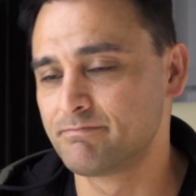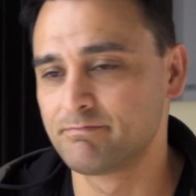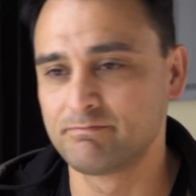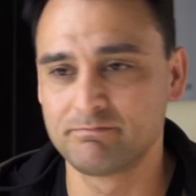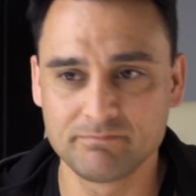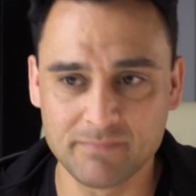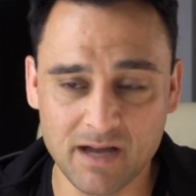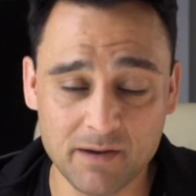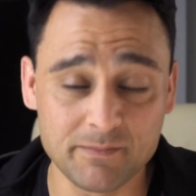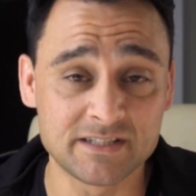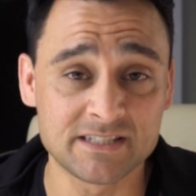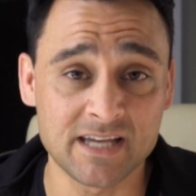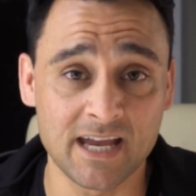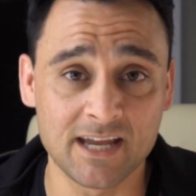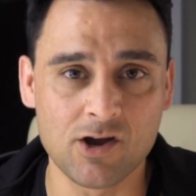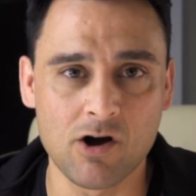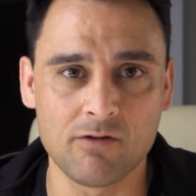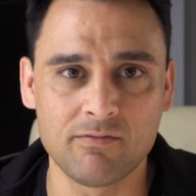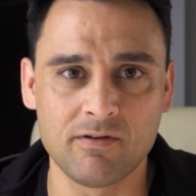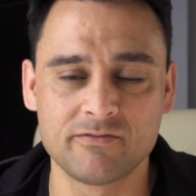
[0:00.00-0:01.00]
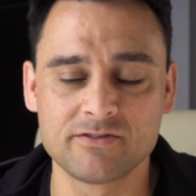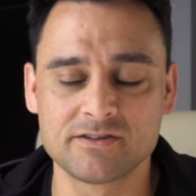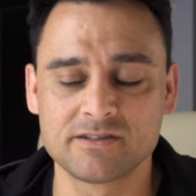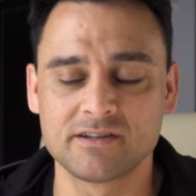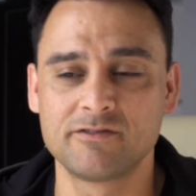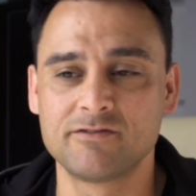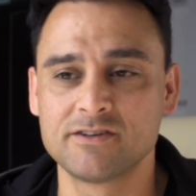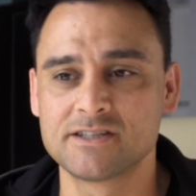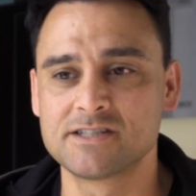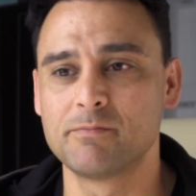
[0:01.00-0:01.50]
maybe take off
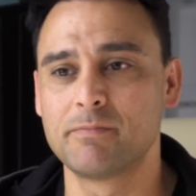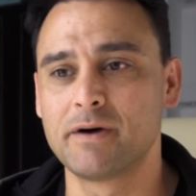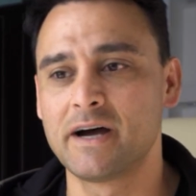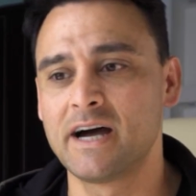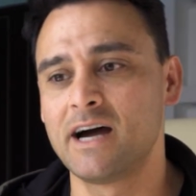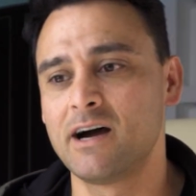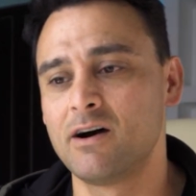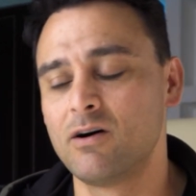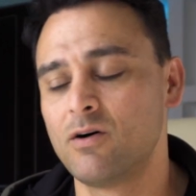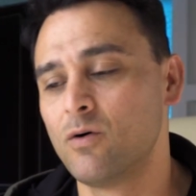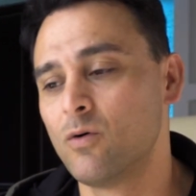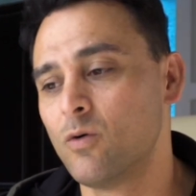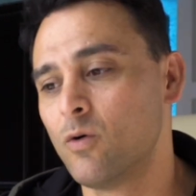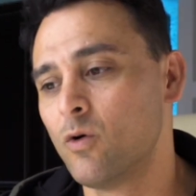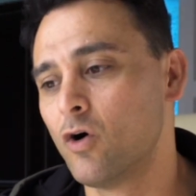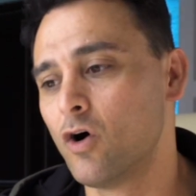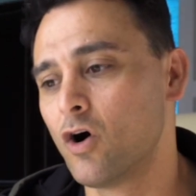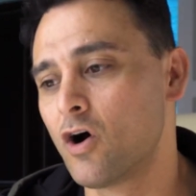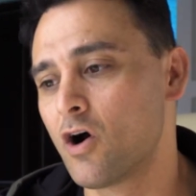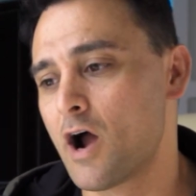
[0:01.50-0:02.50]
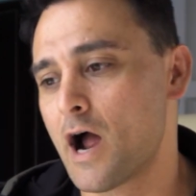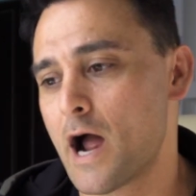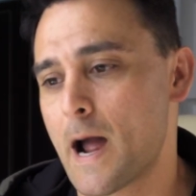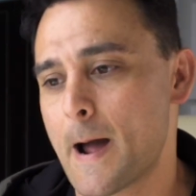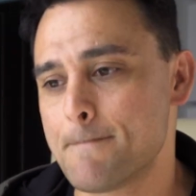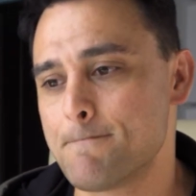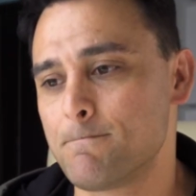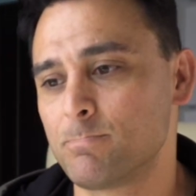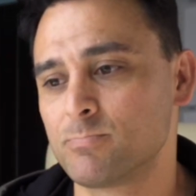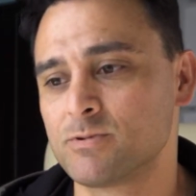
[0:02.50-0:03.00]
if it's a bar or a